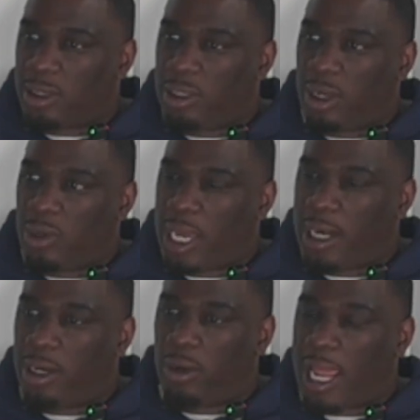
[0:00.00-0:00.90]
So you got
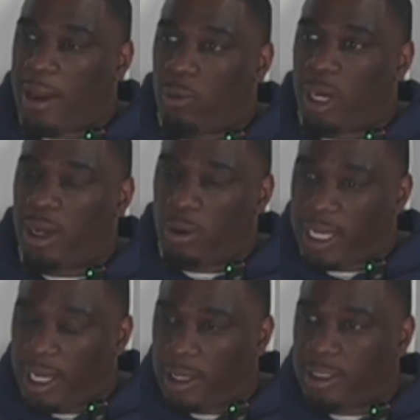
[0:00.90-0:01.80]
to know like where your
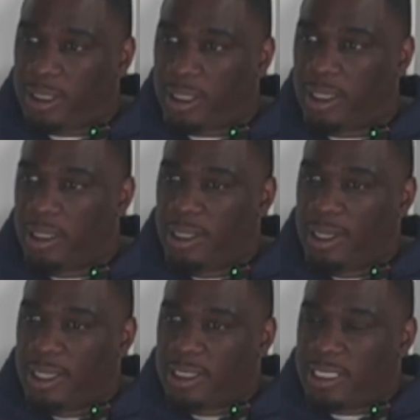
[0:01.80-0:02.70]
character
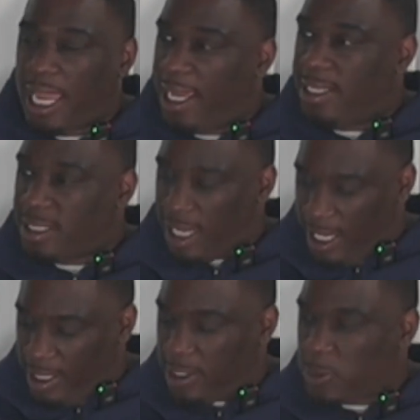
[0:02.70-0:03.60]
stands
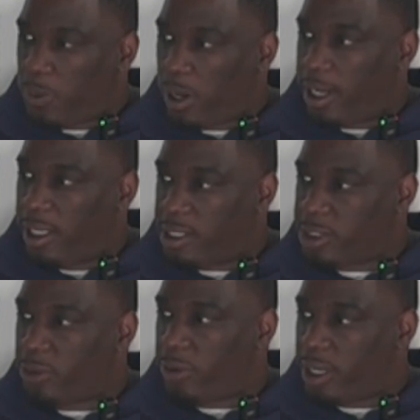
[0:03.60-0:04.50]
in this part of the
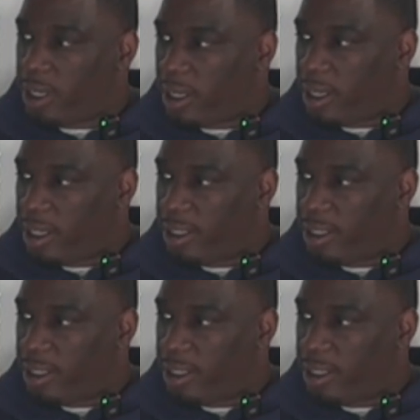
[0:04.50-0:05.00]
storyline.